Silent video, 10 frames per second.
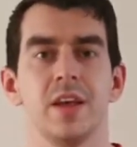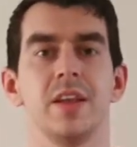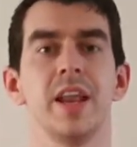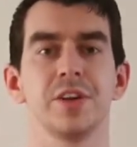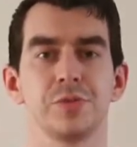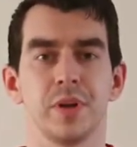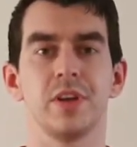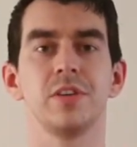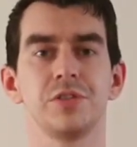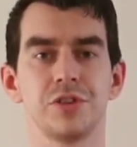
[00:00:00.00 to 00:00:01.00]
Next
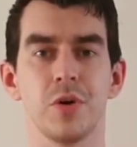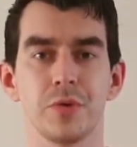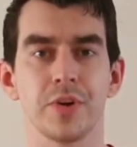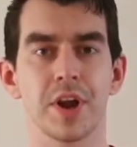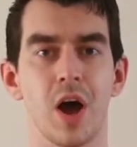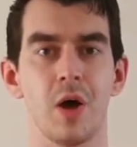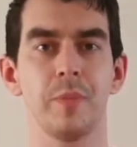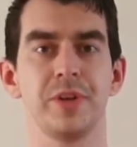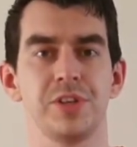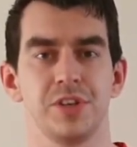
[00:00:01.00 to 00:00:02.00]
one, shoulder and
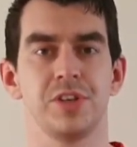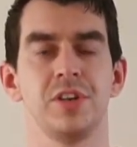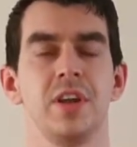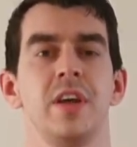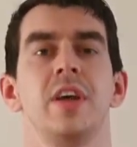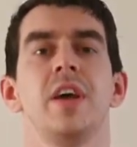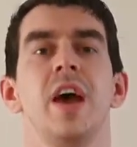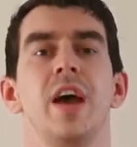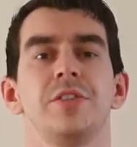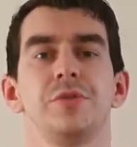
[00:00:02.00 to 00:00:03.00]
arm position.
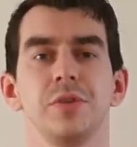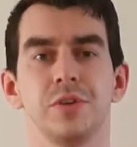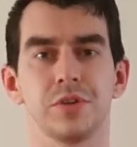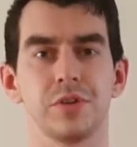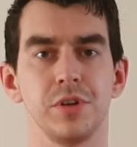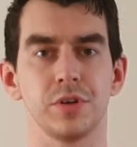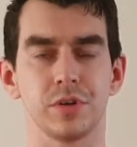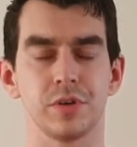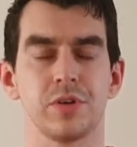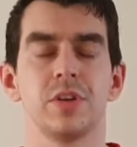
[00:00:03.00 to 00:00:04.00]
So you want
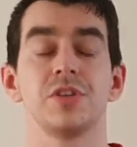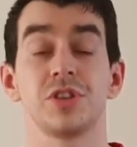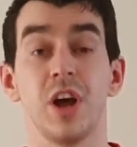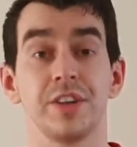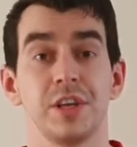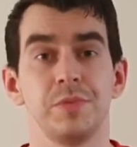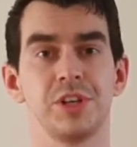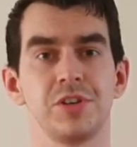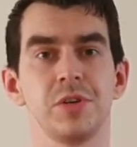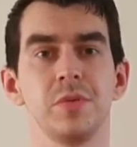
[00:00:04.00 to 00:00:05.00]
your starting
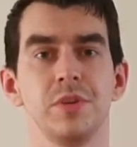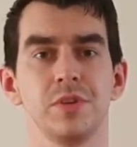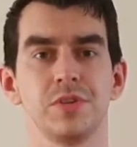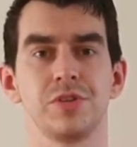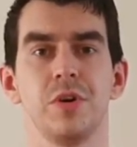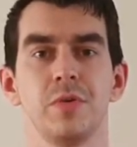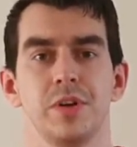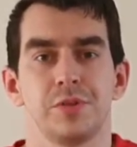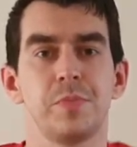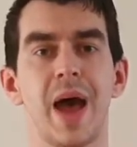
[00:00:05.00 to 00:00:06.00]
position, your
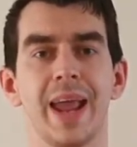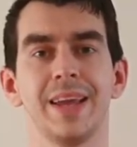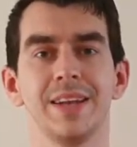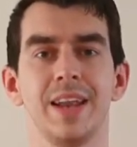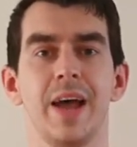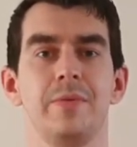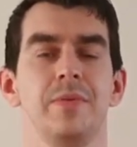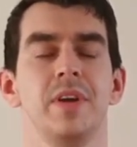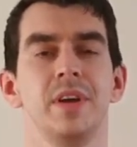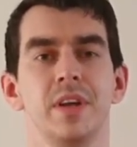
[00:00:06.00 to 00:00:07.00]
shoulders back and down.
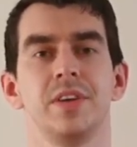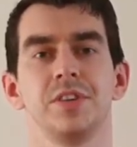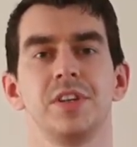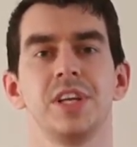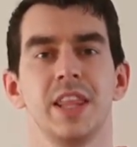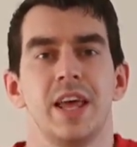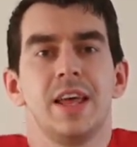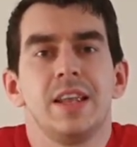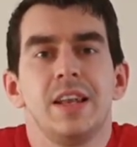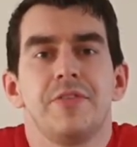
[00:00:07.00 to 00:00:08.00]
So to get
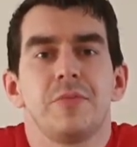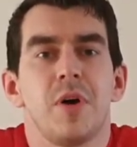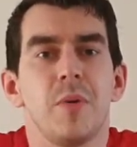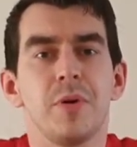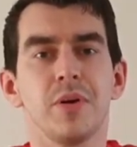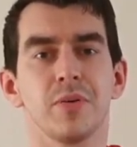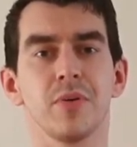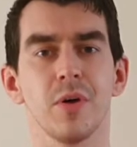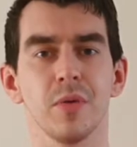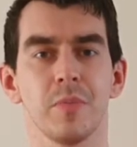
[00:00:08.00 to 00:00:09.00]
there, lift them up,
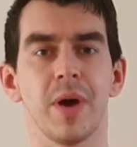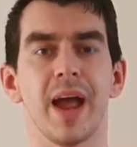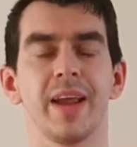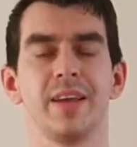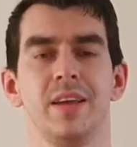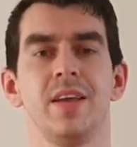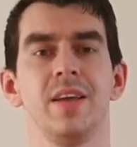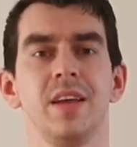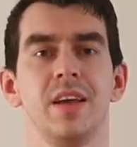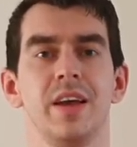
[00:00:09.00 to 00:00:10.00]
roll them back,
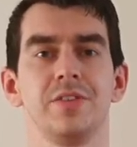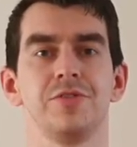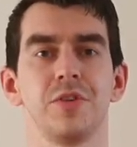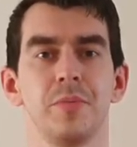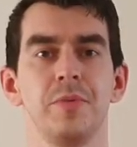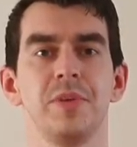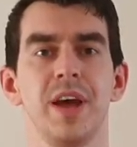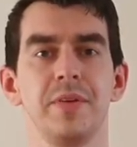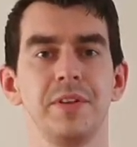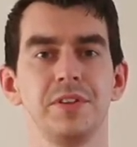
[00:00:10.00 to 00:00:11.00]
and drop them
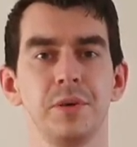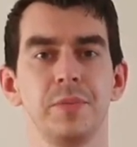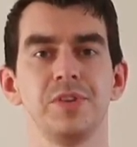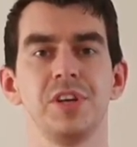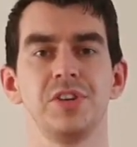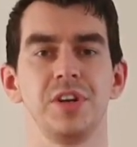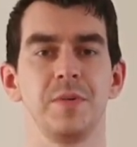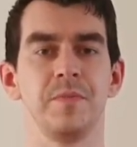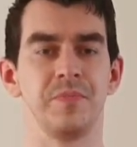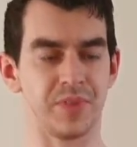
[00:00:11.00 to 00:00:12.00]
down into position.